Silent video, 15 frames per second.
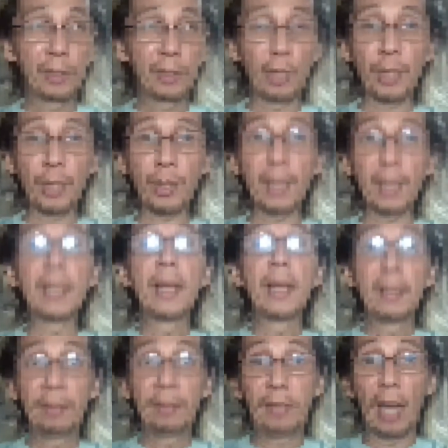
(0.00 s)
so that you can
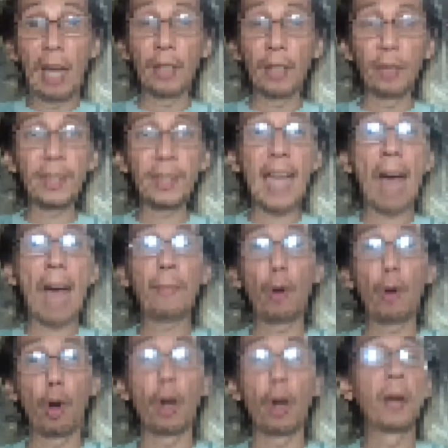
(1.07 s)
download the
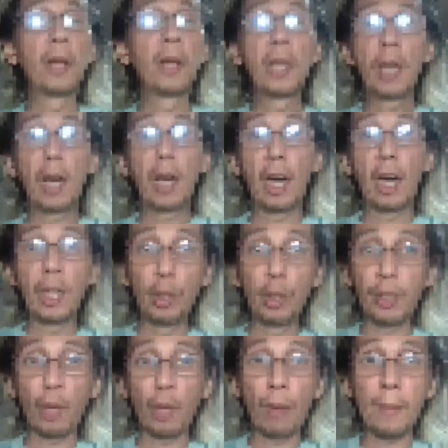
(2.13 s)
app or
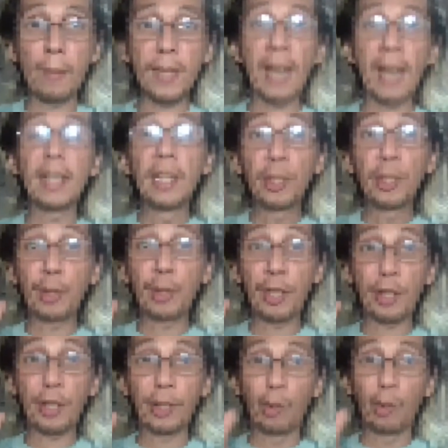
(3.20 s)
use their website so
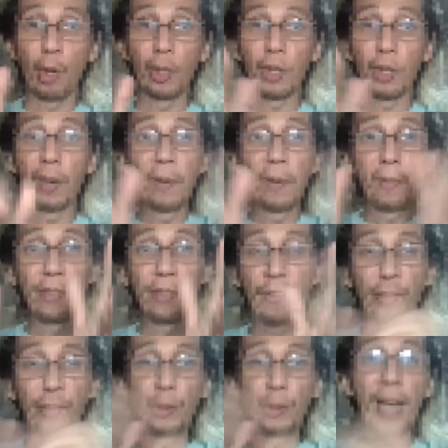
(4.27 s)
that you can order the
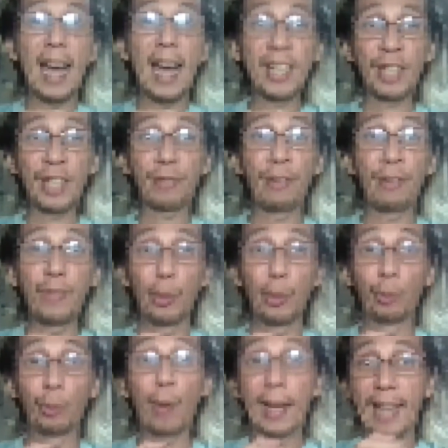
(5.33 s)
food I just
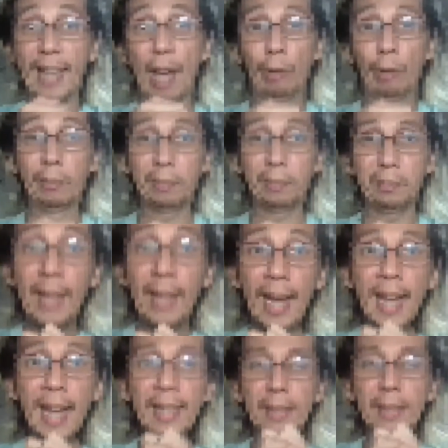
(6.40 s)
reviewed right now.
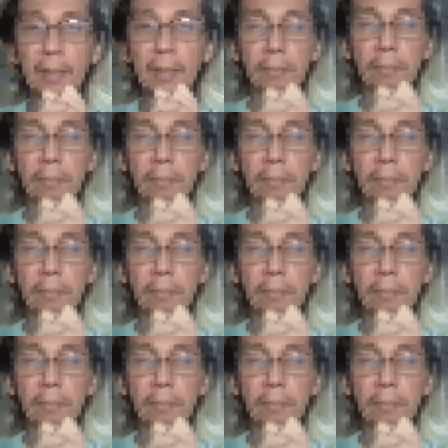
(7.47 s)
And